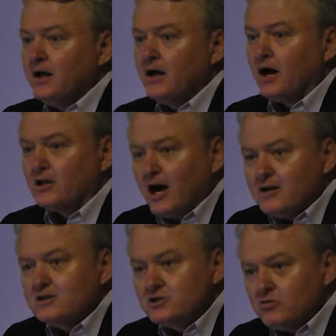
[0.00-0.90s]
a lot of
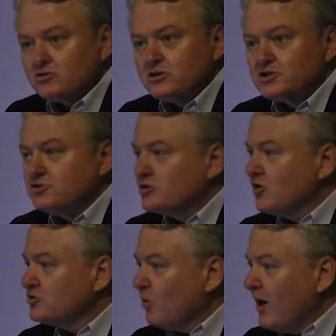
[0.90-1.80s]
these social issues
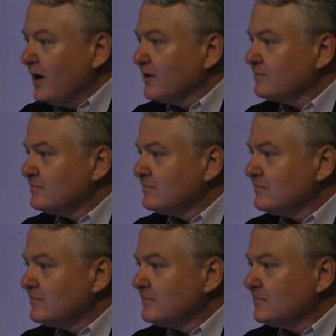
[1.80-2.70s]
goes away.
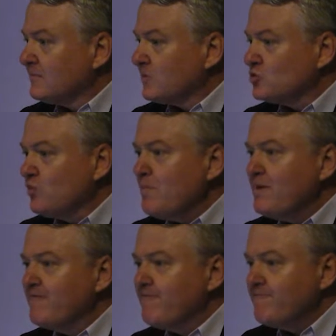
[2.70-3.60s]
Because we've
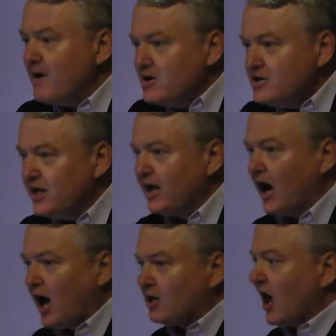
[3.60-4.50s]
been funding
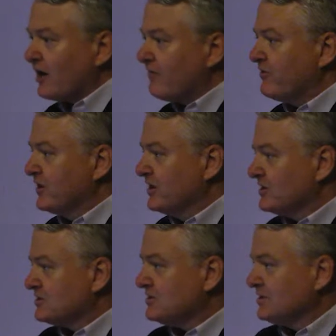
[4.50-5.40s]
a lot of
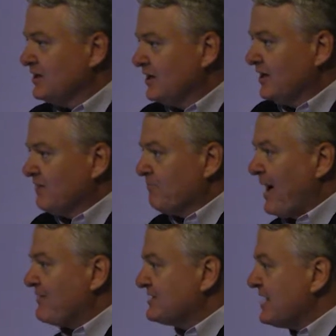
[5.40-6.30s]
things by
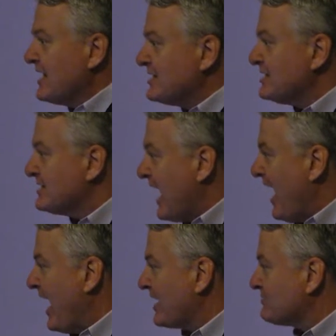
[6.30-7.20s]
this hidden
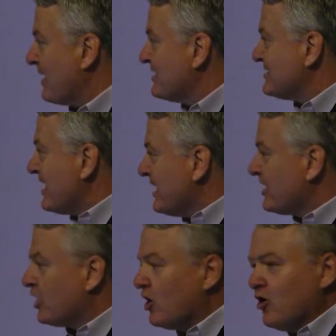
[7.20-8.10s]
tax, by this
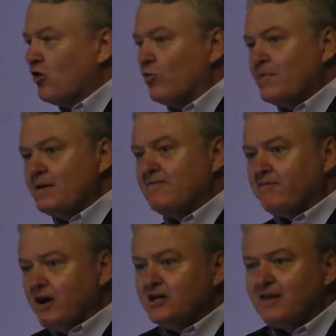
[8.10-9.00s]
hidden loan. We've been
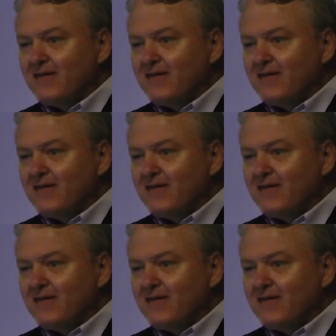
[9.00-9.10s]
funding